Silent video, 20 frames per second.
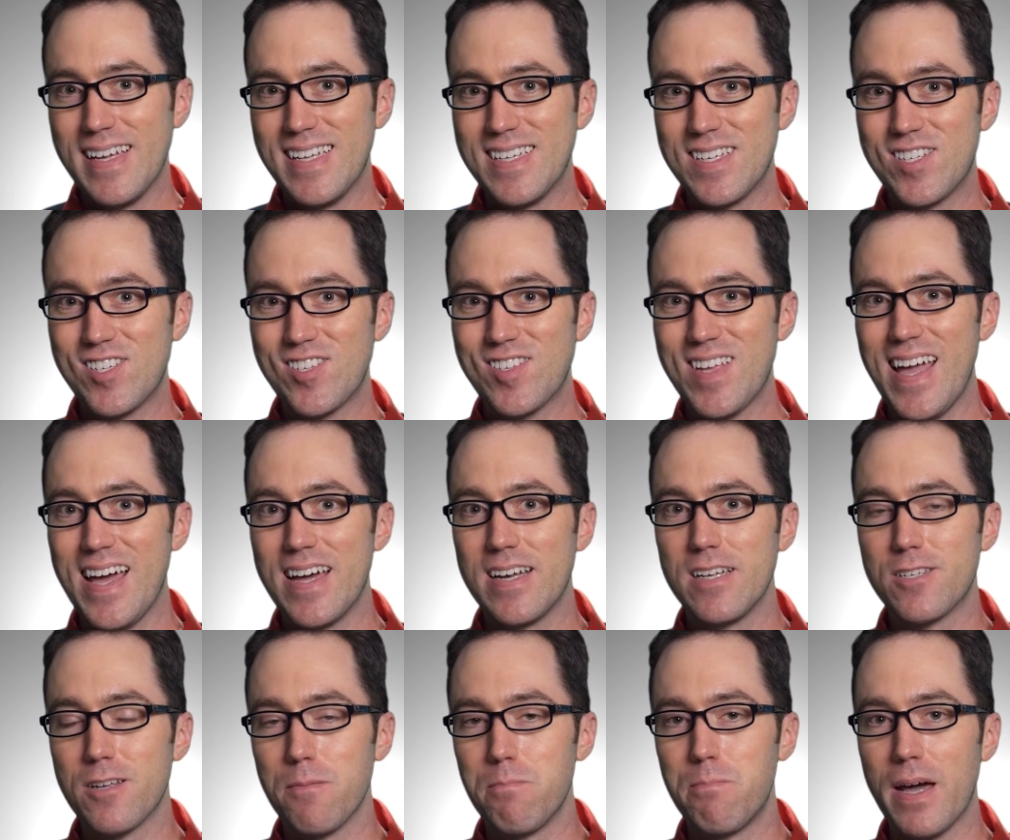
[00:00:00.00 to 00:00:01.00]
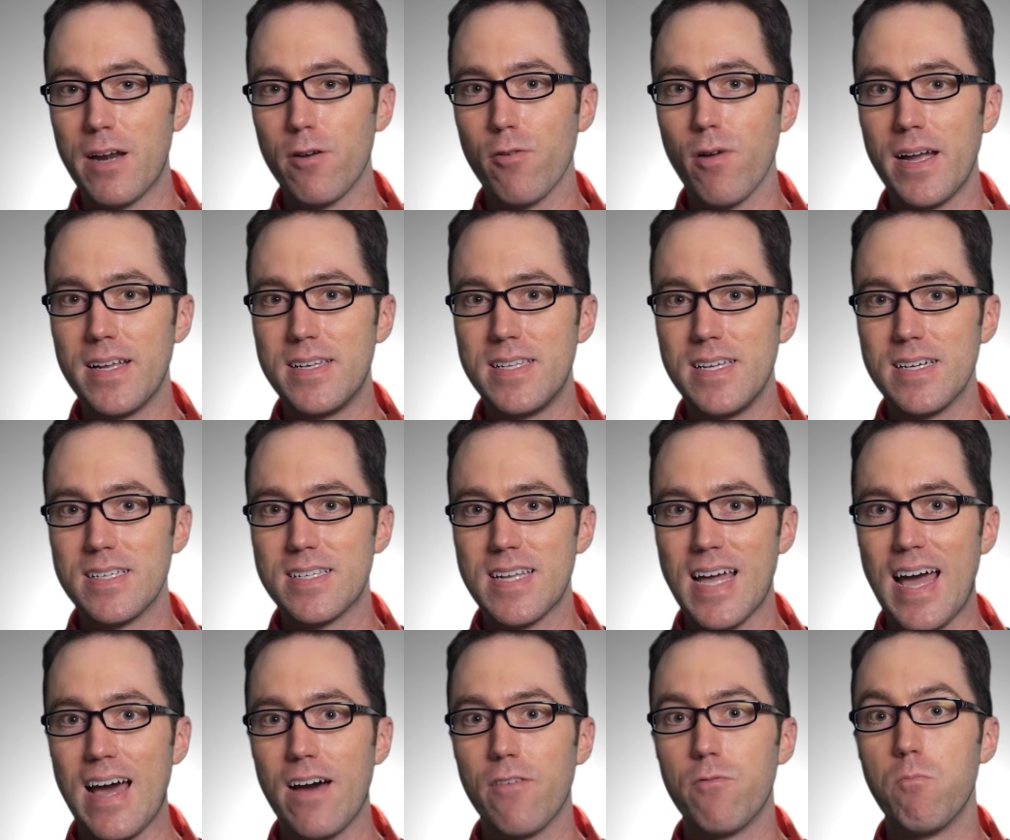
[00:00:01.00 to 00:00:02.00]
Instead, it's a better idea
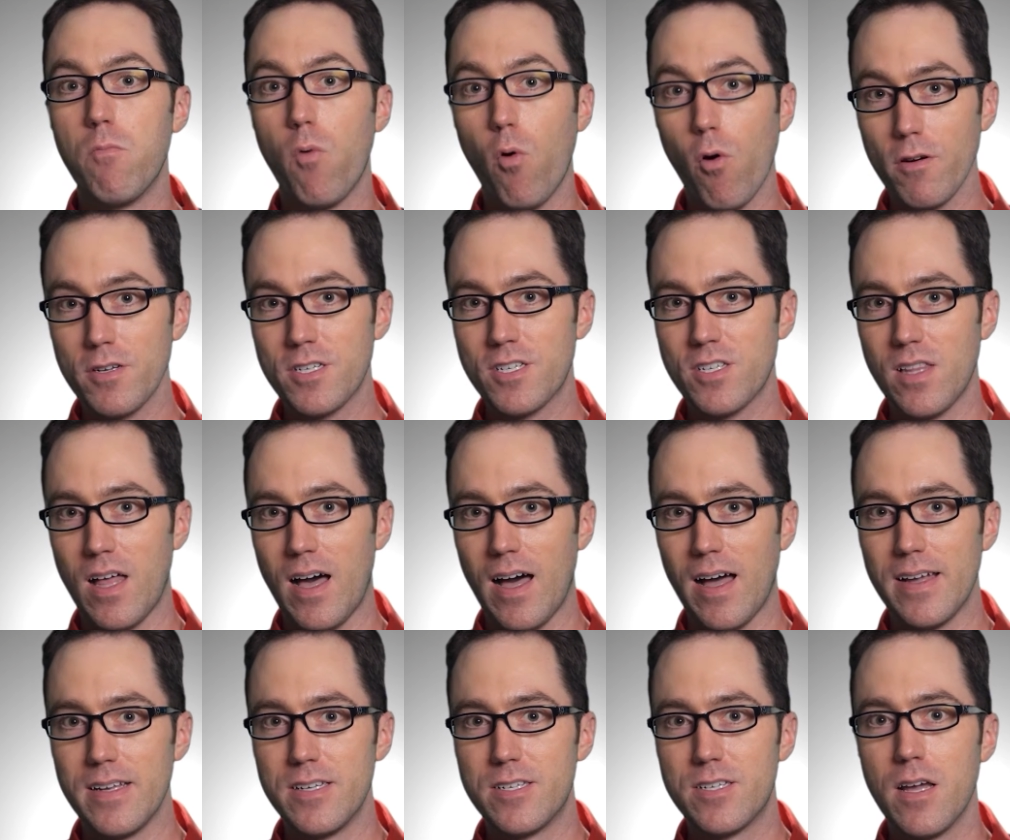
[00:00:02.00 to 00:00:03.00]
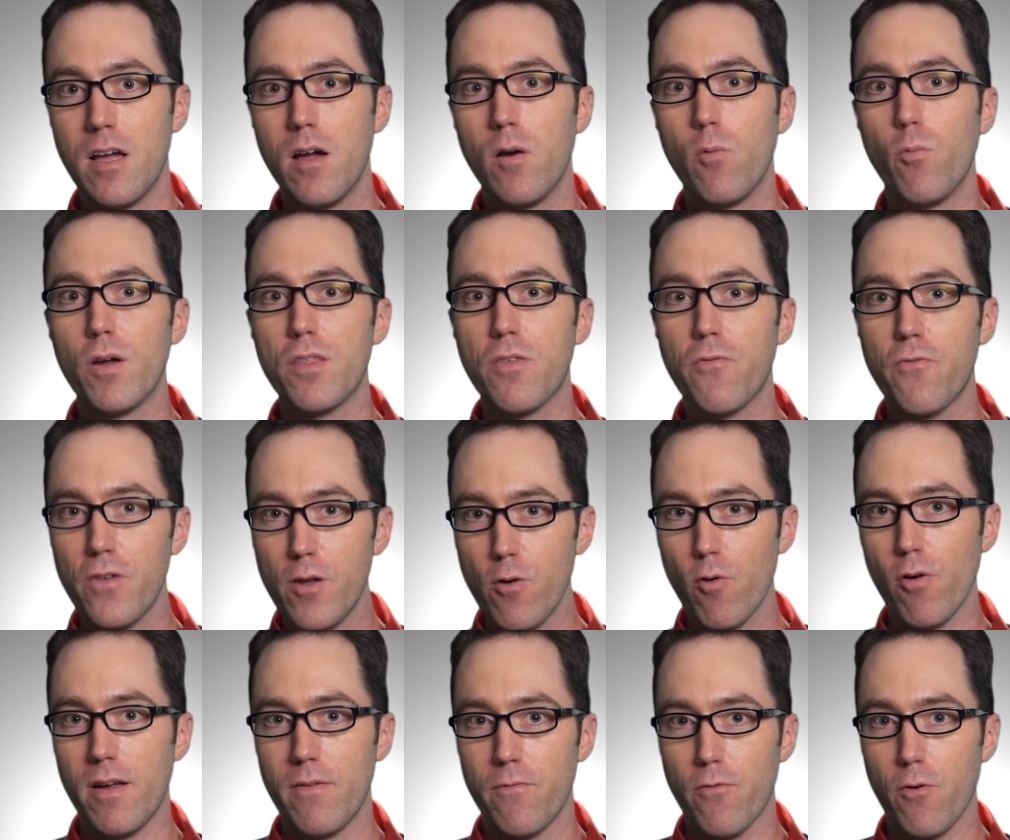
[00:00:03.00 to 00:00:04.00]
to have more slides with
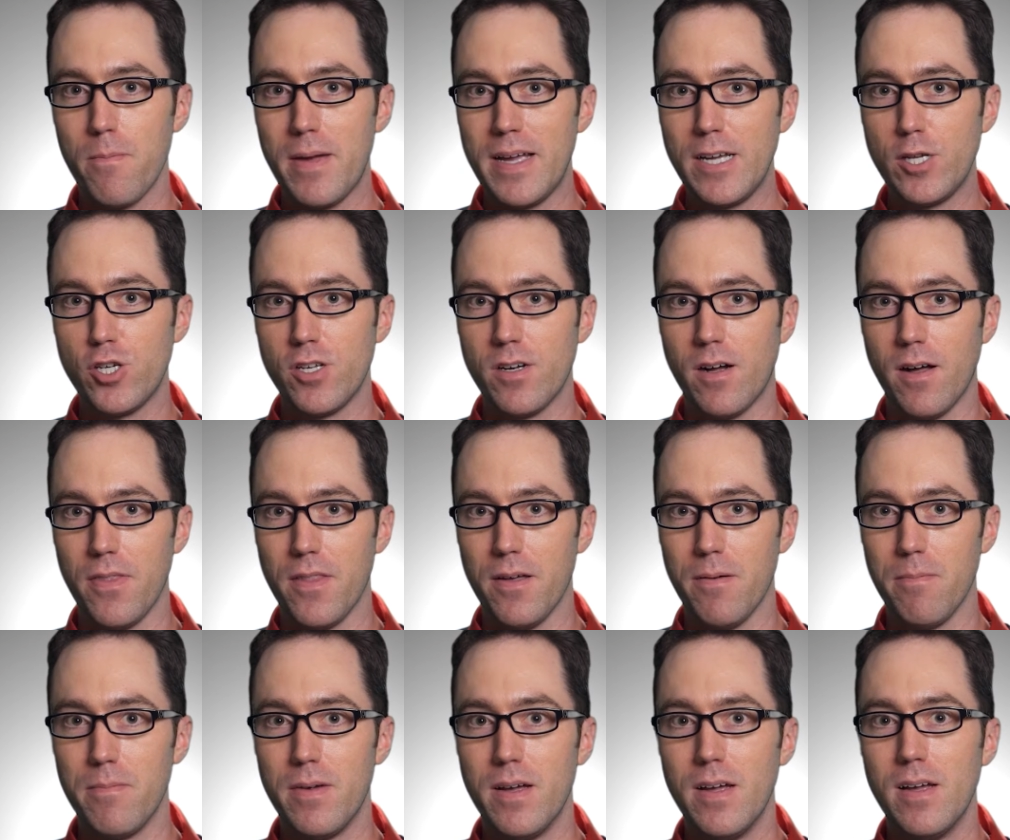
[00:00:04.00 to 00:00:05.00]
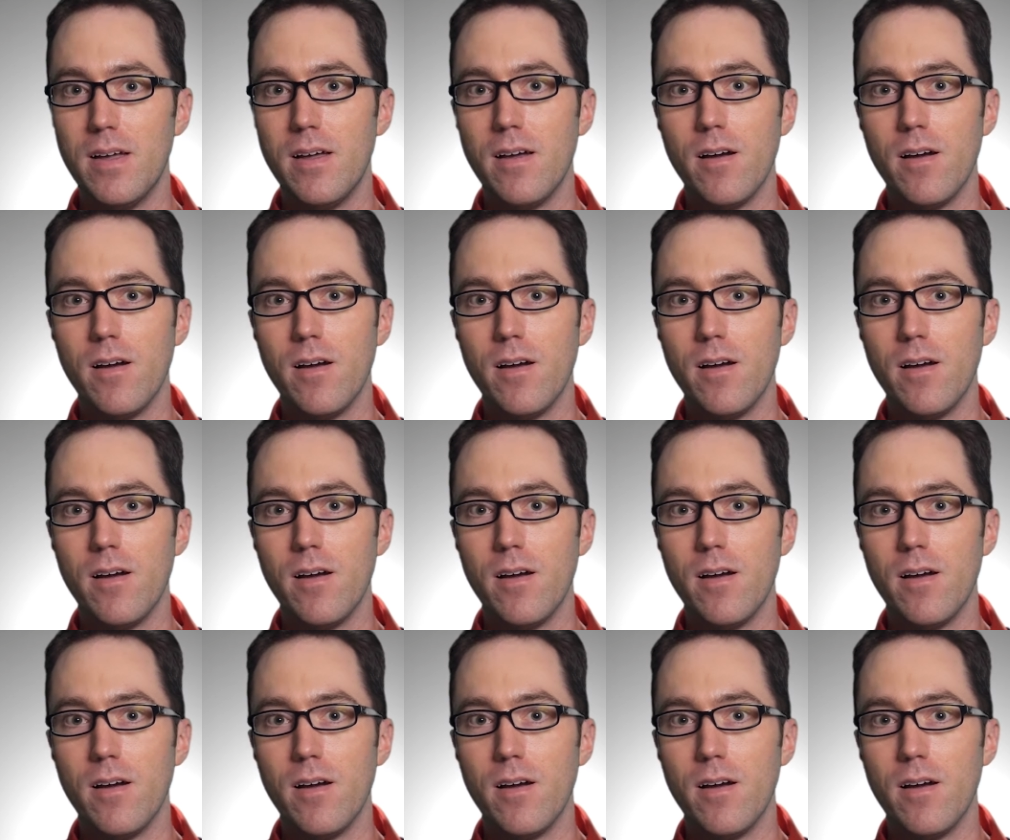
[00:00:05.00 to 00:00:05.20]
fewer information on them,